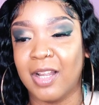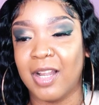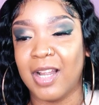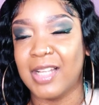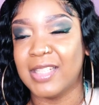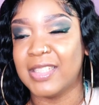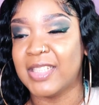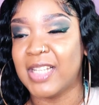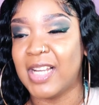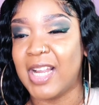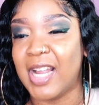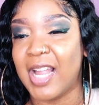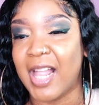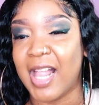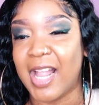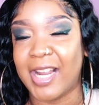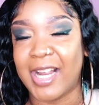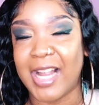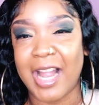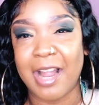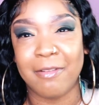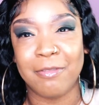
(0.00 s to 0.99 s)
I say
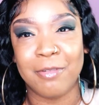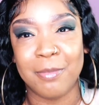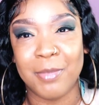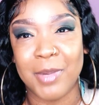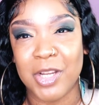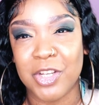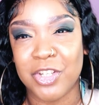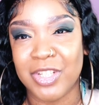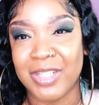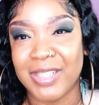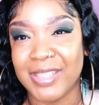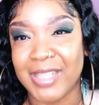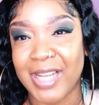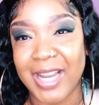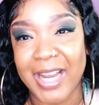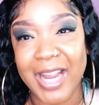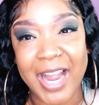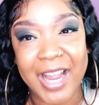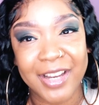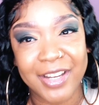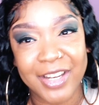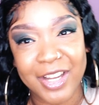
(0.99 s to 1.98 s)
like affirmations like
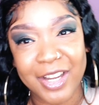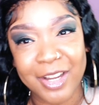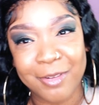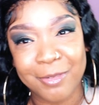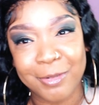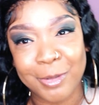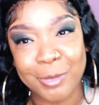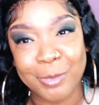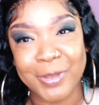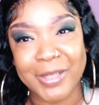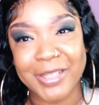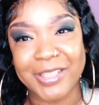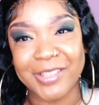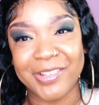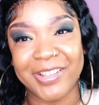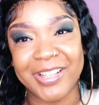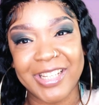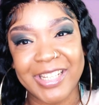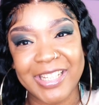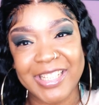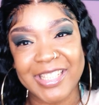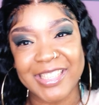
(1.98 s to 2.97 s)
I love when we do
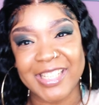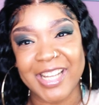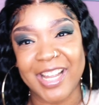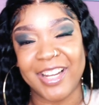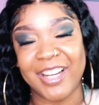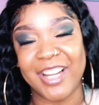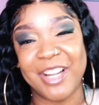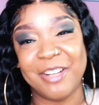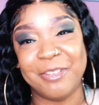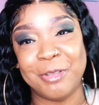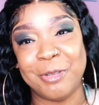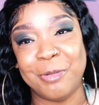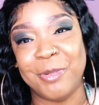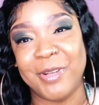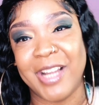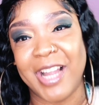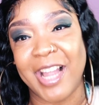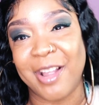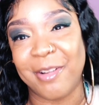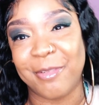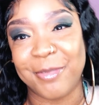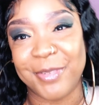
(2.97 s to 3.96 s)
this. I love when we
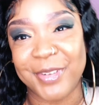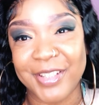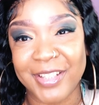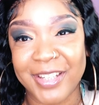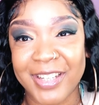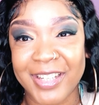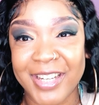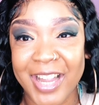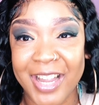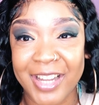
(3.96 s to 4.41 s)
have fun.